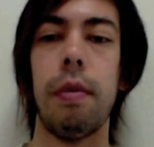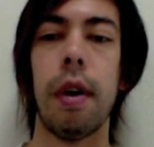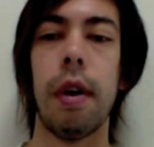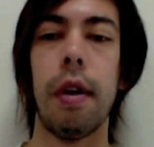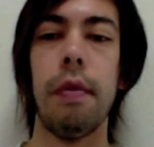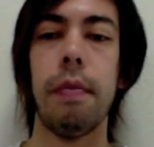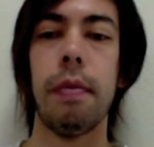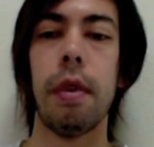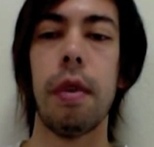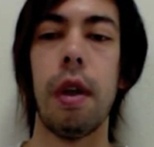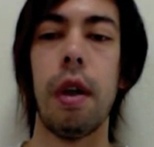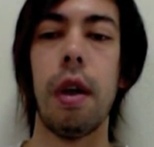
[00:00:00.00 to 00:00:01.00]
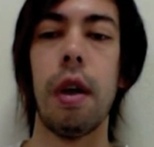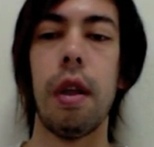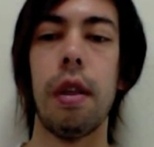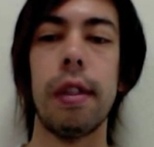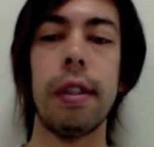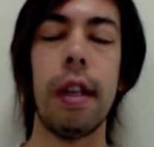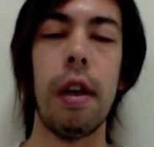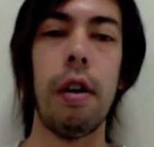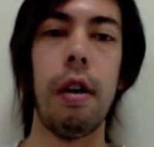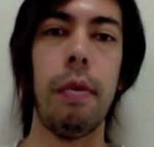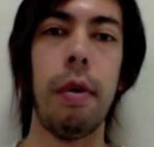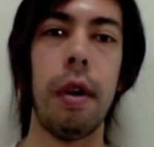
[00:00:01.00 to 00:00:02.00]
And the slider I put in wasn't
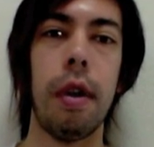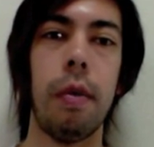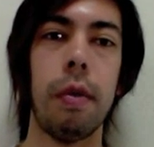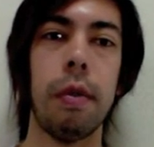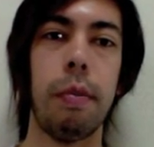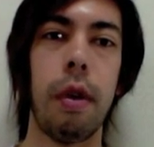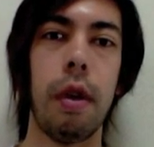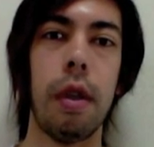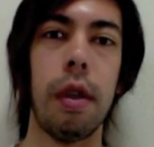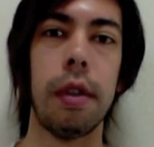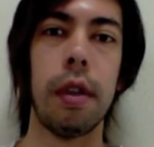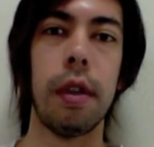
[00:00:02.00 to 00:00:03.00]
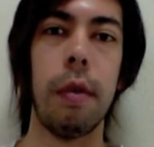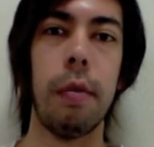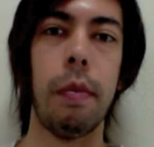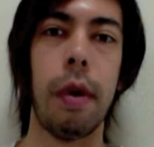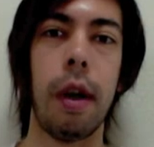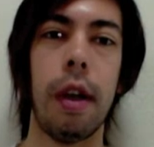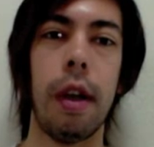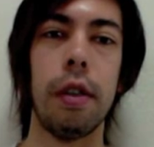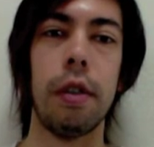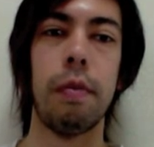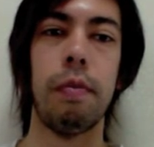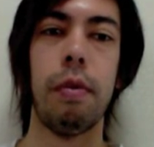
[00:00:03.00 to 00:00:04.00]
part of the assignment, but I just put in for
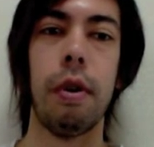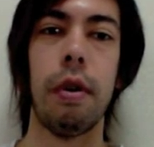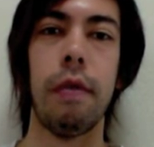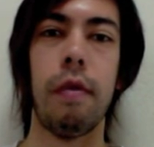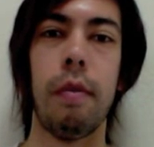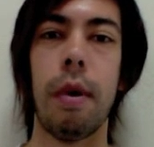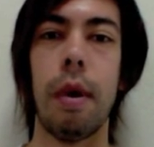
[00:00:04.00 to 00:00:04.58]
brownie points,